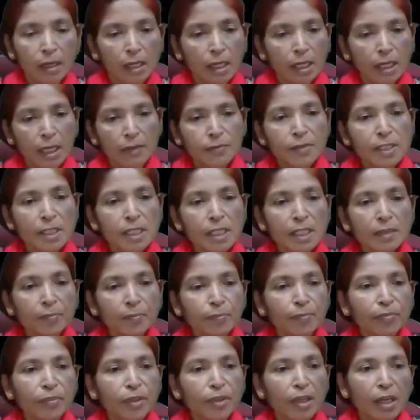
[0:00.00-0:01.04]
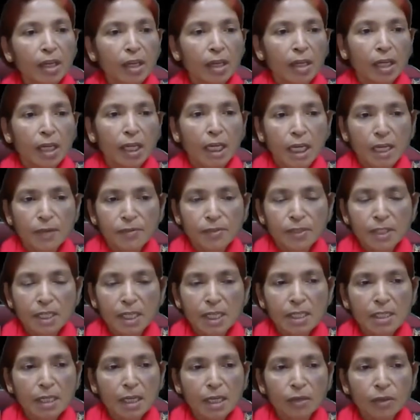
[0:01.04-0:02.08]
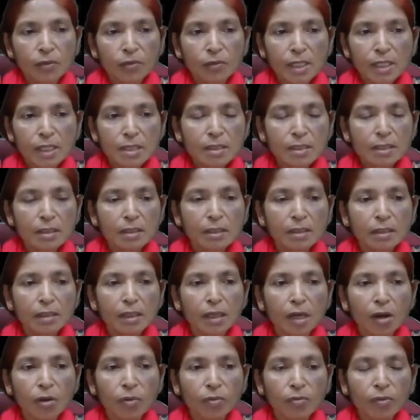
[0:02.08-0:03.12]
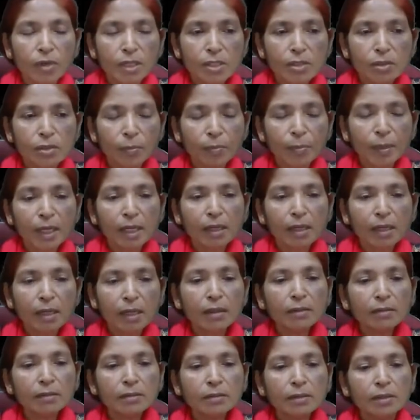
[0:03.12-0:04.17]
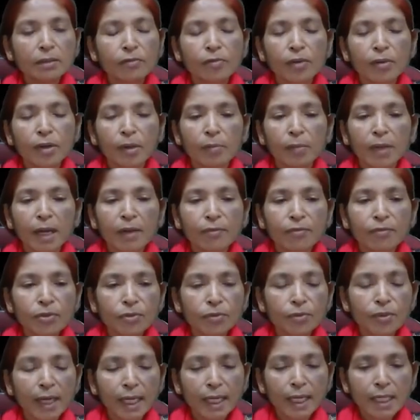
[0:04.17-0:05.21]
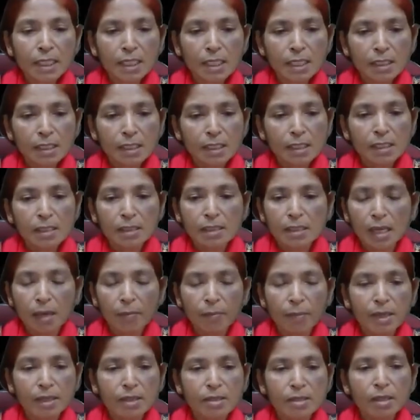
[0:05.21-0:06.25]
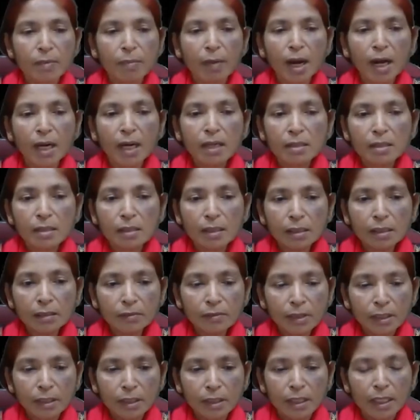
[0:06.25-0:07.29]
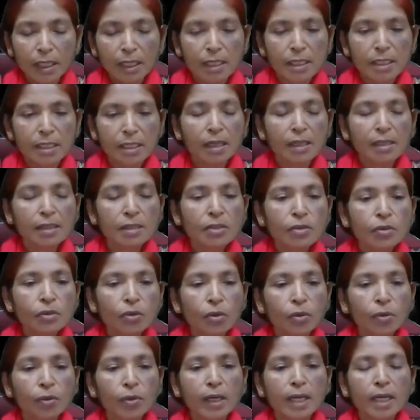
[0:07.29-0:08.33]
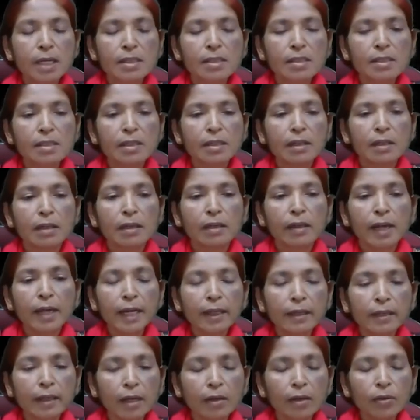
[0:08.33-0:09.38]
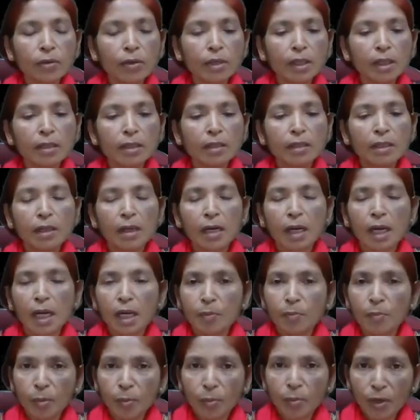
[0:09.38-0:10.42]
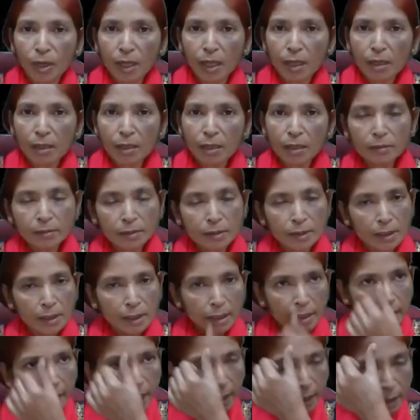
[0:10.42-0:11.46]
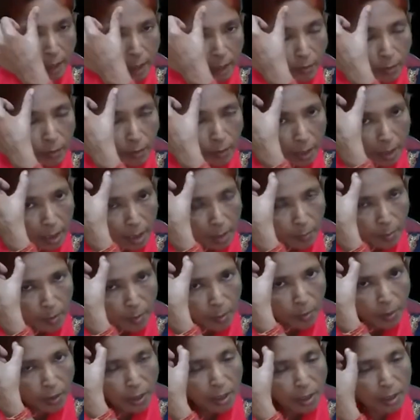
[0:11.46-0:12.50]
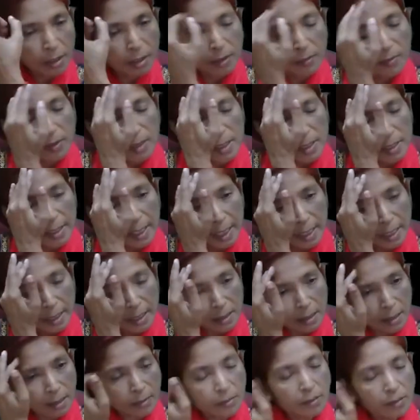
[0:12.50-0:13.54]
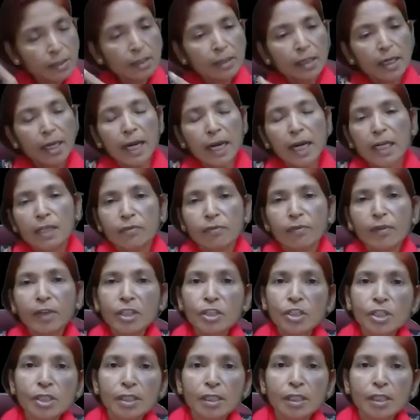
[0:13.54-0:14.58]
AFC. AFC is always downward sloping curve from left to right, same as demand curve. It's also known as rectangular hyperbola curve. Rectangular hyperbola curve is that curve at which